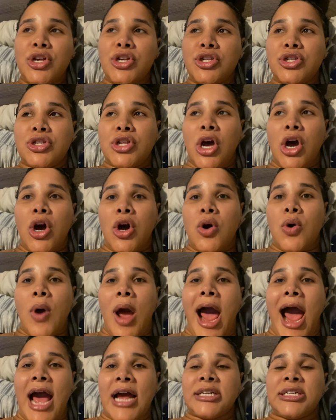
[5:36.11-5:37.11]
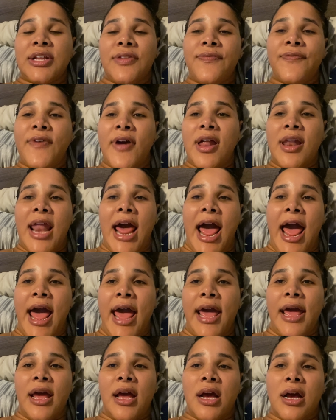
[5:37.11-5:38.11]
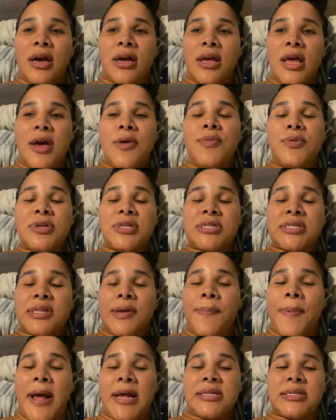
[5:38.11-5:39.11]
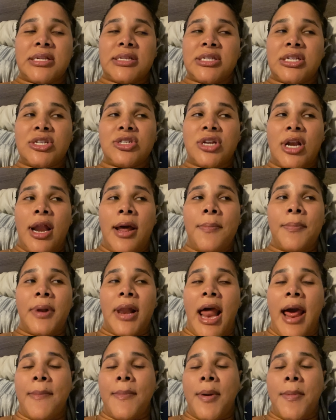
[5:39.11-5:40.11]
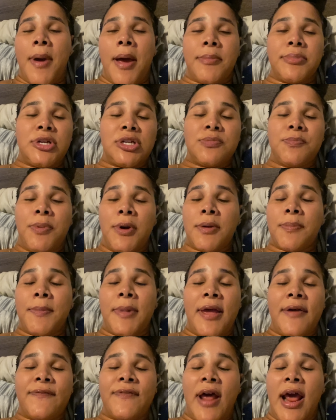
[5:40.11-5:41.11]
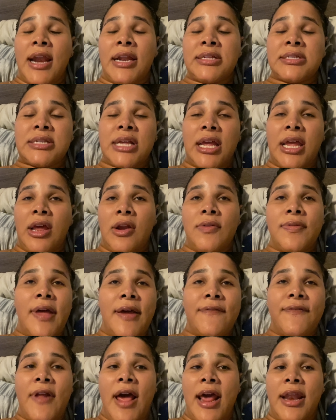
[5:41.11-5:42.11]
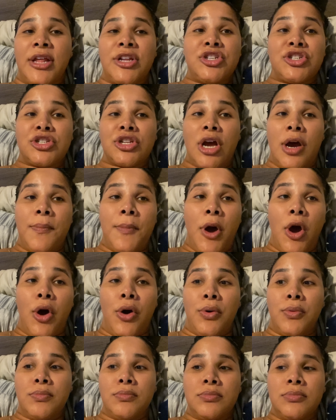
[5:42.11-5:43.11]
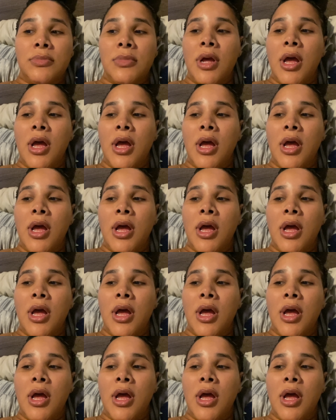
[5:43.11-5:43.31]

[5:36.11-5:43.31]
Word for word: So I just felt like it was the best decision. I'm glad my mom just booked me a flight and said, get on that flight and just come home.